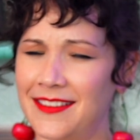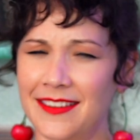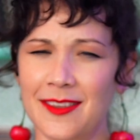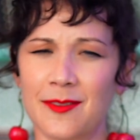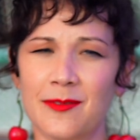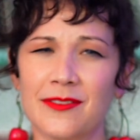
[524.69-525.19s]

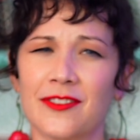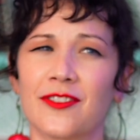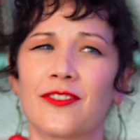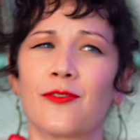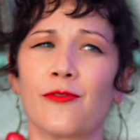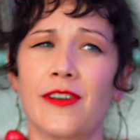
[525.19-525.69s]
He was
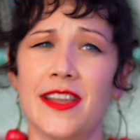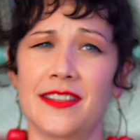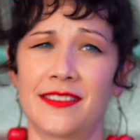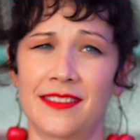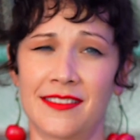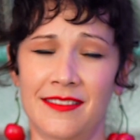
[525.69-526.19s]

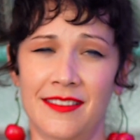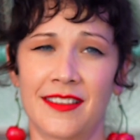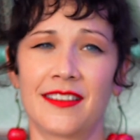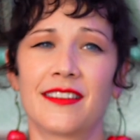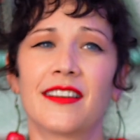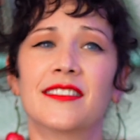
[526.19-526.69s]
great.
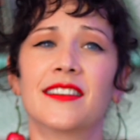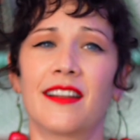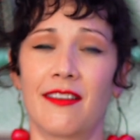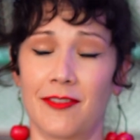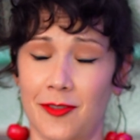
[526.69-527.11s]
I did have a